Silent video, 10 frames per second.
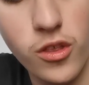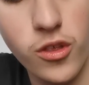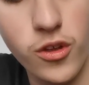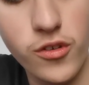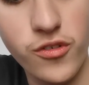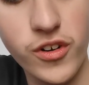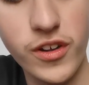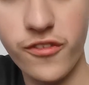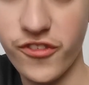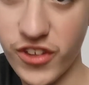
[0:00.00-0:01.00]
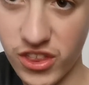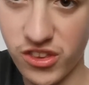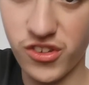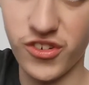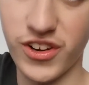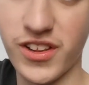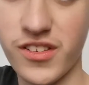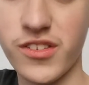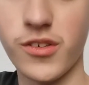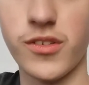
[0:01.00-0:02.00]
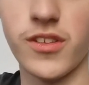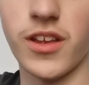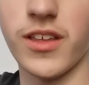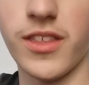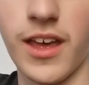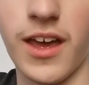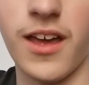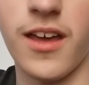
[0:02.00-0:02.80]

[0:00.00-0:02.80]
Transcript: third fret, fifth string, so it's like that.